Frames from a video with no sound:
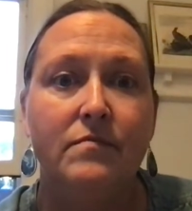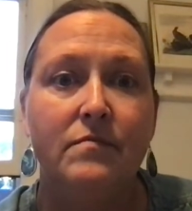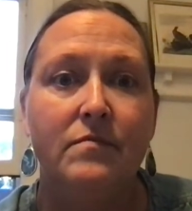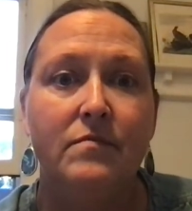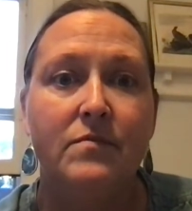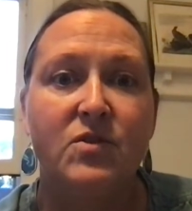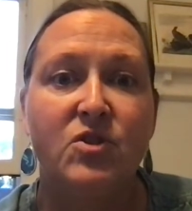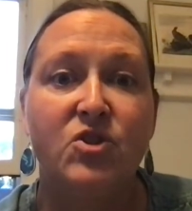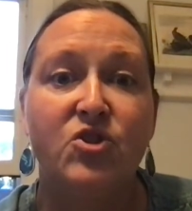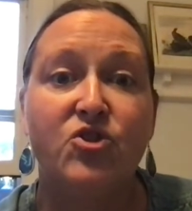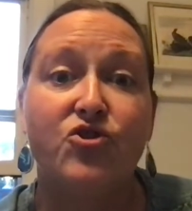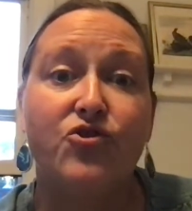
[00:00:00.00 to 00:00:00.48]

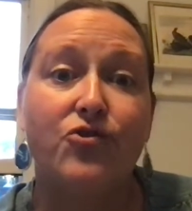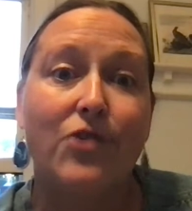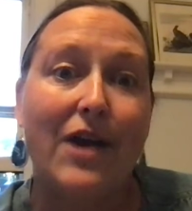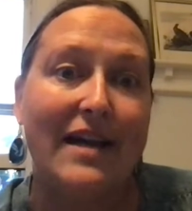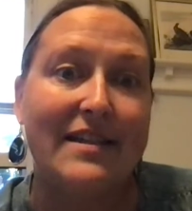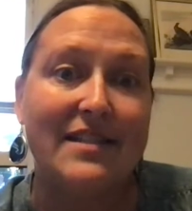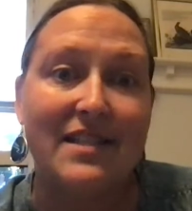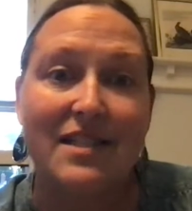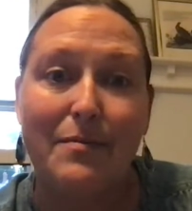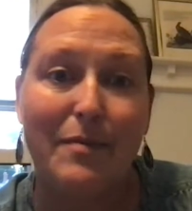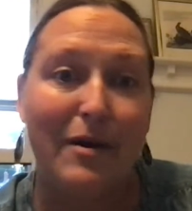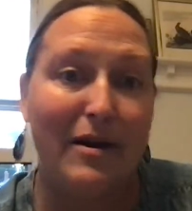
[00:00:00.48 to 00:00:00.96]

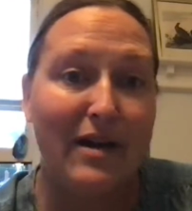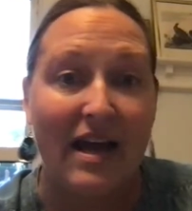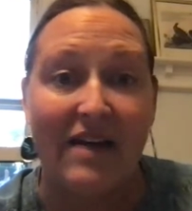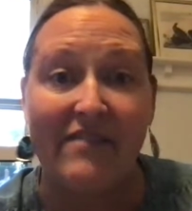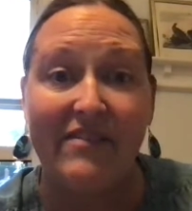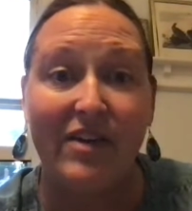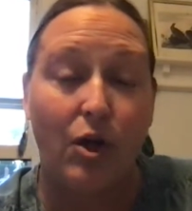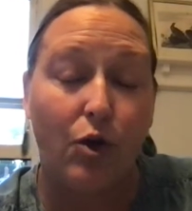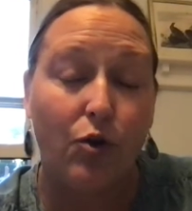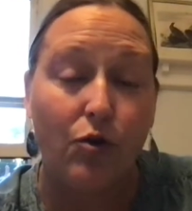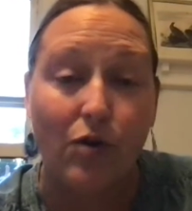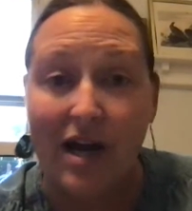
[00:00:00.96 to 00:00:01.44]
stressed about
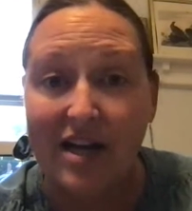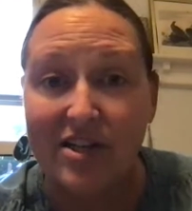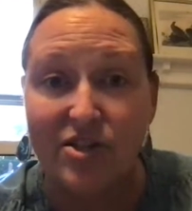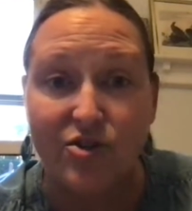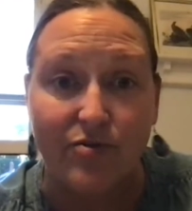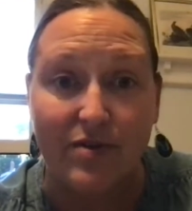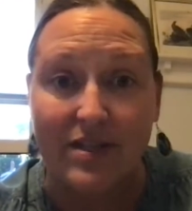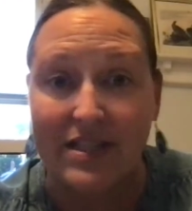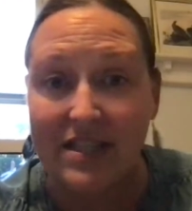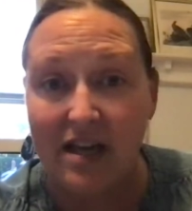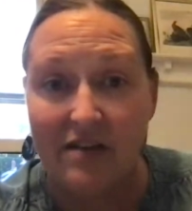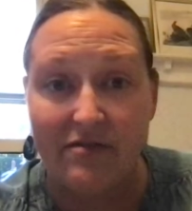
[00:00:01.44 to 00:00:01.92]
having
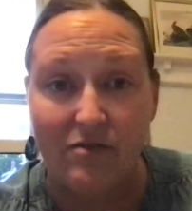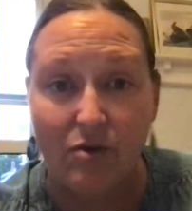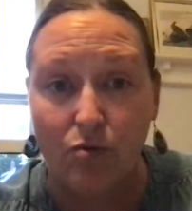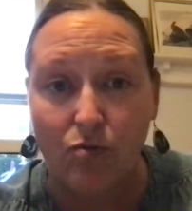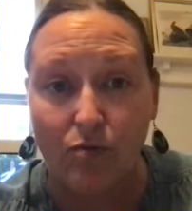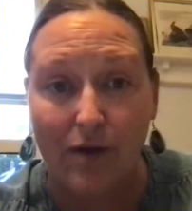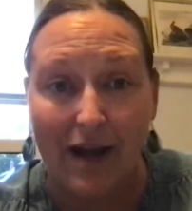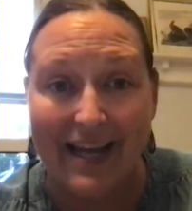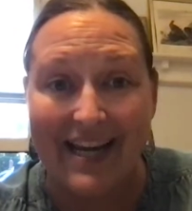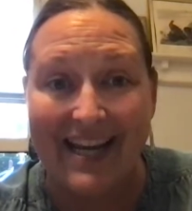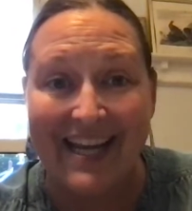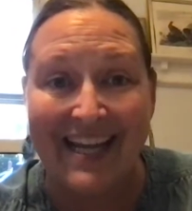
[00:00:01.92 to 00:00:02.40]
graduate level
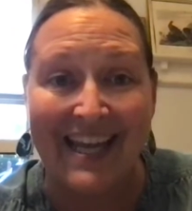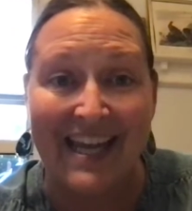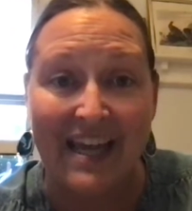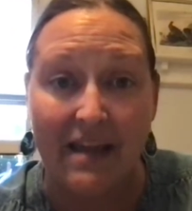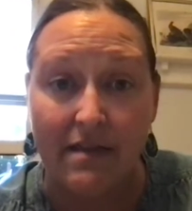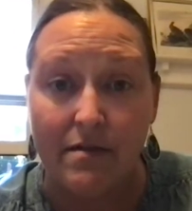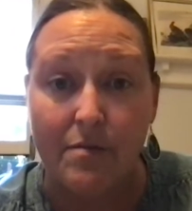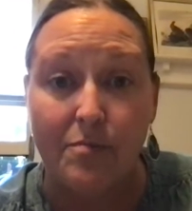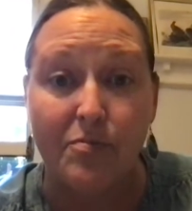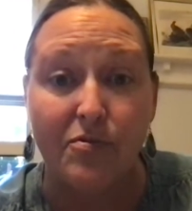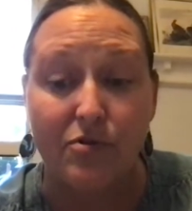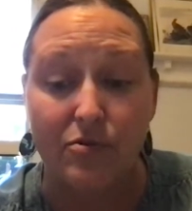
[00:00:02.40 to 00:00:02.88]
writing in
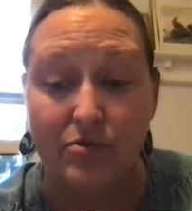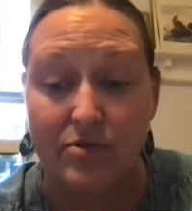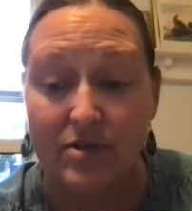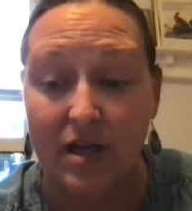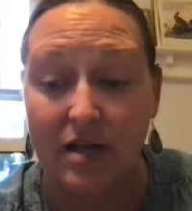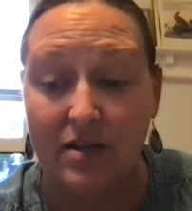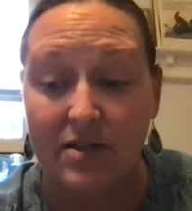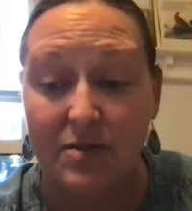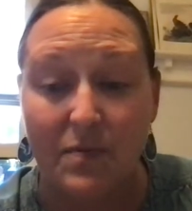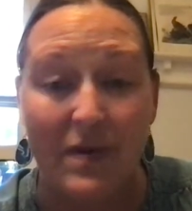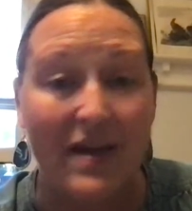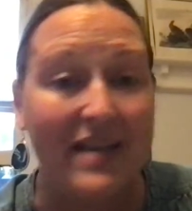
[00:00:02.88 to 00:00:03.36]
the perusal
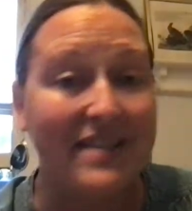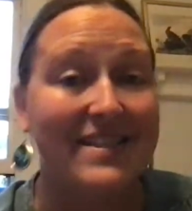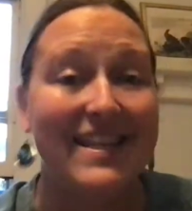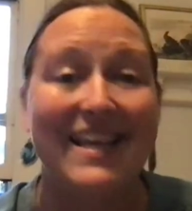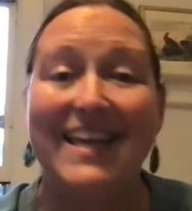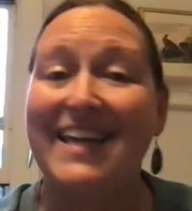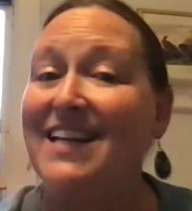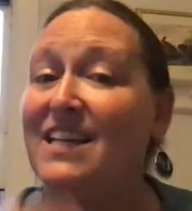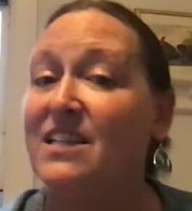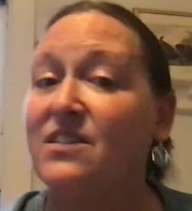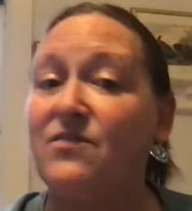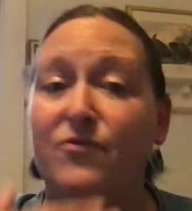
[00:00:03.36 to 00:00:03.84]
space.
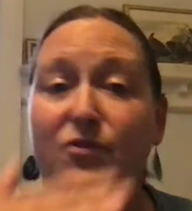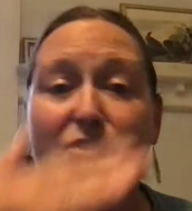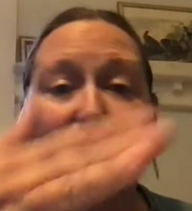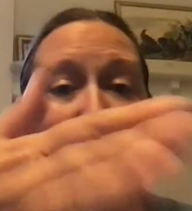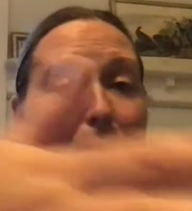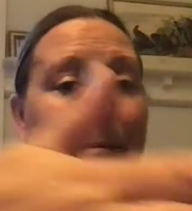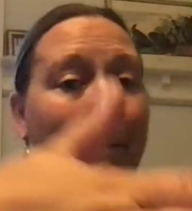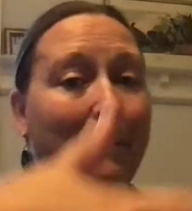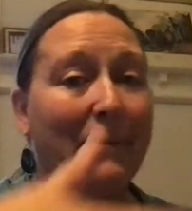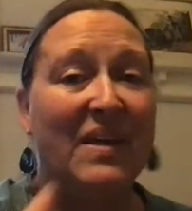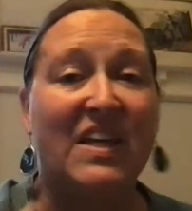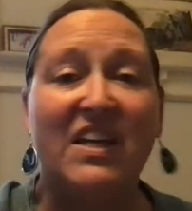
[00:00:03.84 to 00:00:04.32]
It is
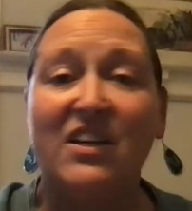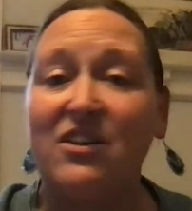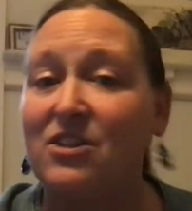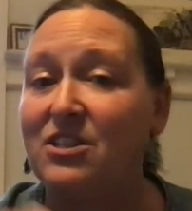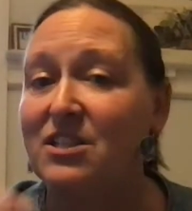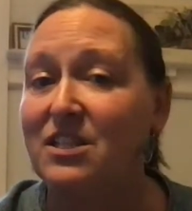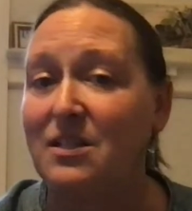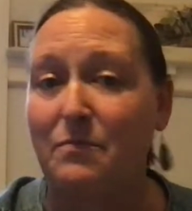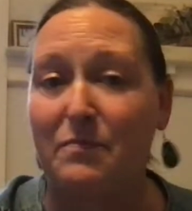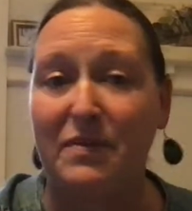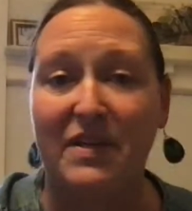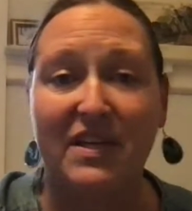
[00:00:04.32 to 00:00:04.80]
for
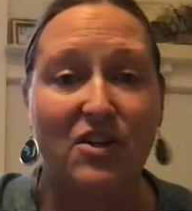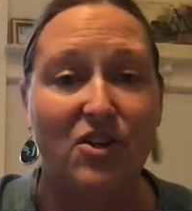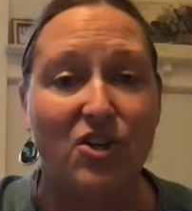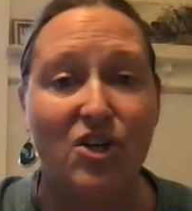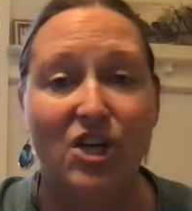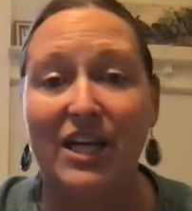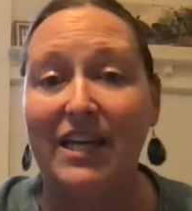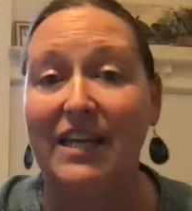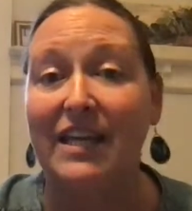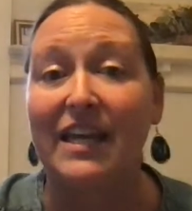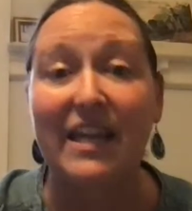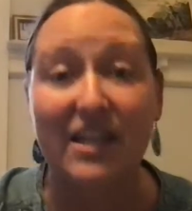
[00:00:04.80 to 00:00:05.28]
peer-to-peer
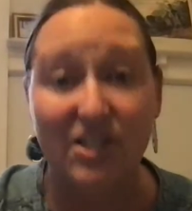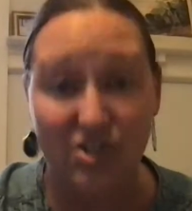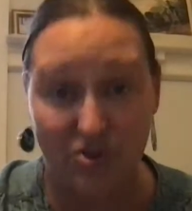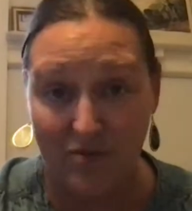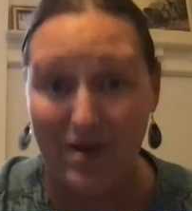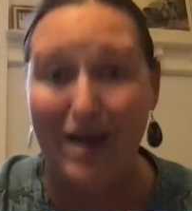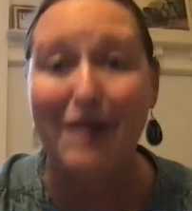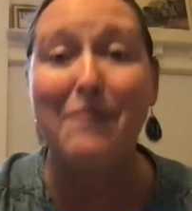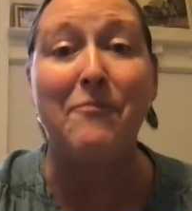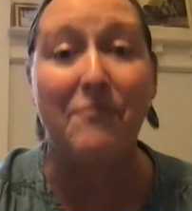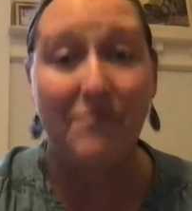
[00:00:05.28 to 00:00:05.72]
engagement.